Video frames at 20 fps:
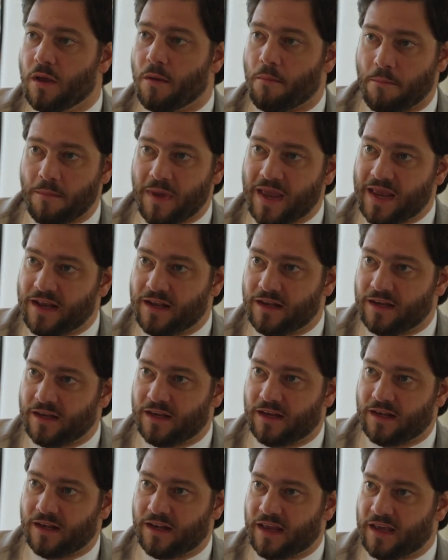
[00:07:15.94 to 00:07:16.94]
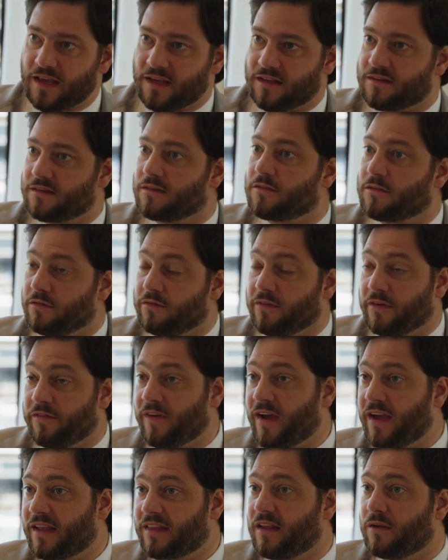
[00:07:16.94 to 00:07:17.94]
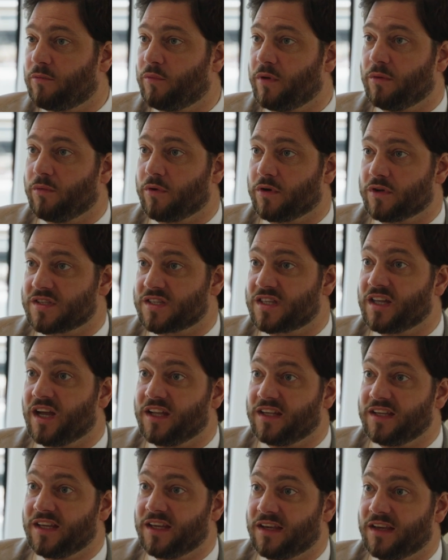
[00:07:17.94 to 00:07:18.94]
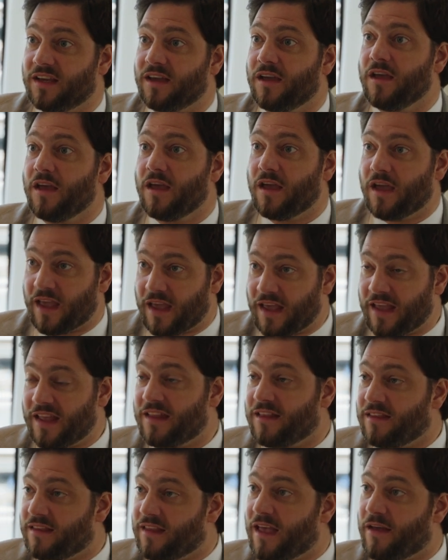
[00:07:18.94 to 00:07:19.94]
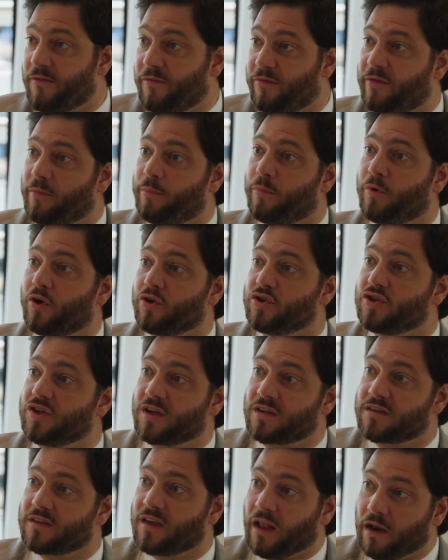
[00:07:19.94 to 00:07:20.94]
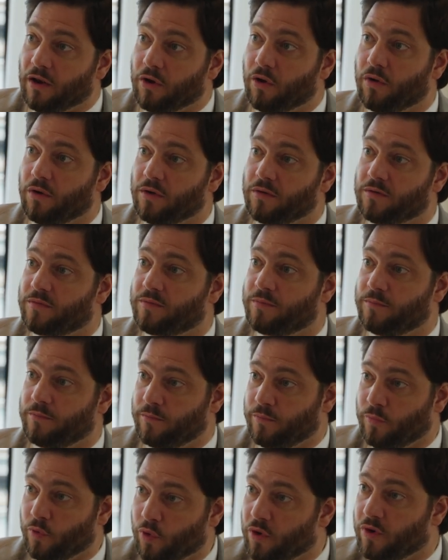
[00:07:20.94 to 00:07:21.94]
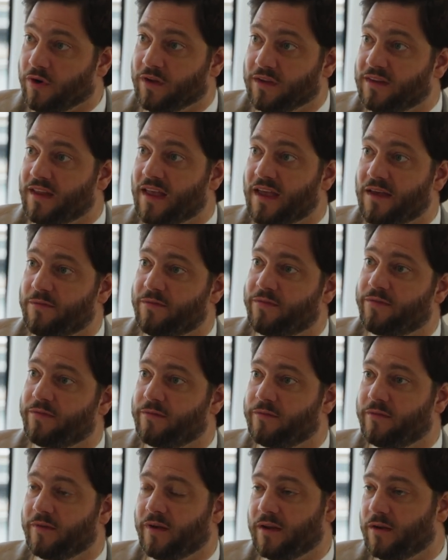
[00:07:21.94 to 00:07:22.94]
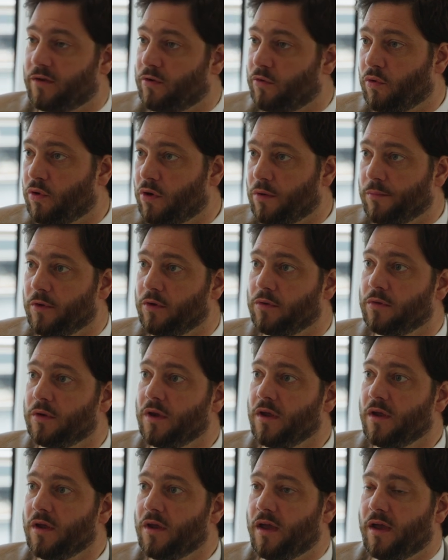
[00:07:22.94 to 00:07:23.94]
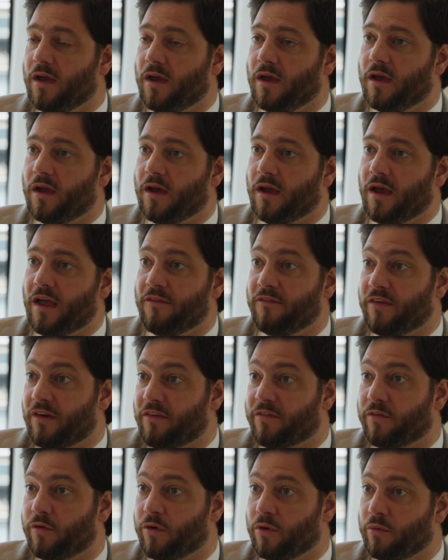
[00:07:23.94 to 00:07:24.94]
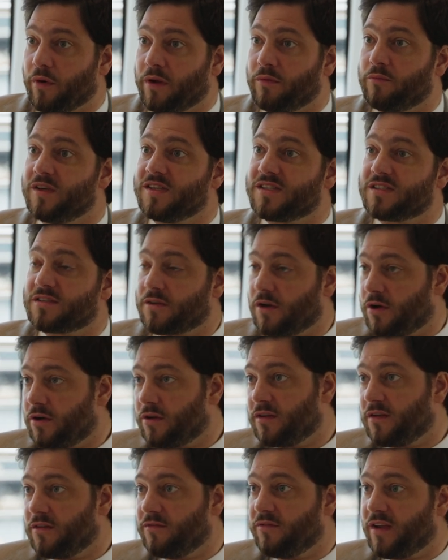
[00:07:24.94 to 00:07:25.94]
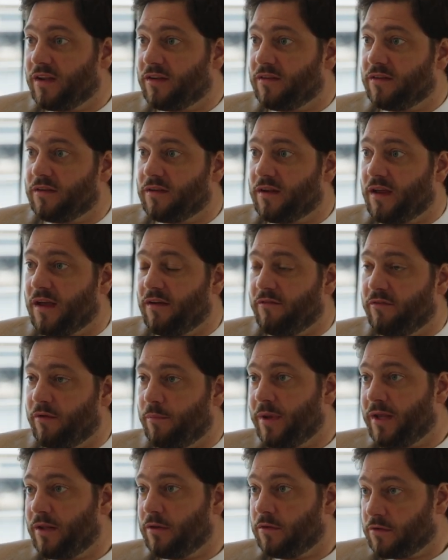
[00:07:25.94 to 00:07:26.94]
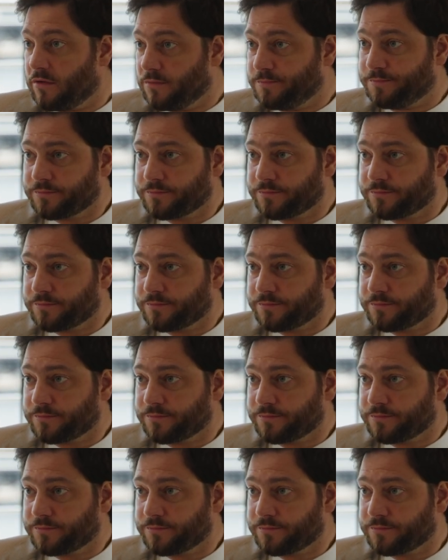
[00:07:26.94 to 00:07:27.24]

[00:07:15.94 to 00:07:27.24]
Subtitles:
mainly linked to the fact that we were studying in depth the project, a lot more in depth than normal. And therefore, when we started the build,